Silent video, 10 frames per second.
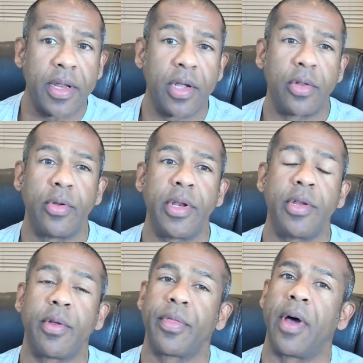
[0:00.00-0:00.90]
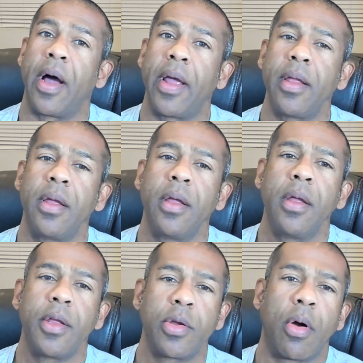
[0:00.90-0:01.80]
including your thigh,
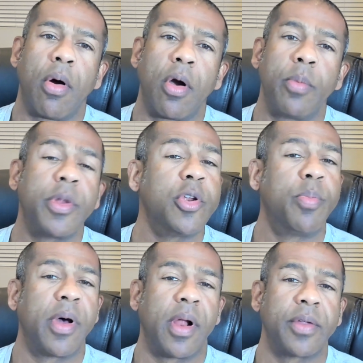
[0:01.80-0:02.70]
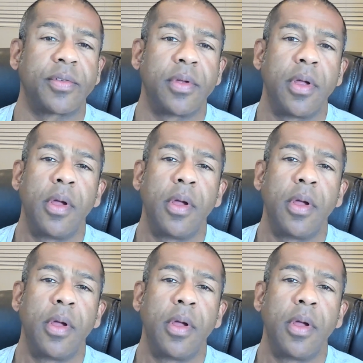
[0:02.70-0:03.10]
your arm, and your buttocks.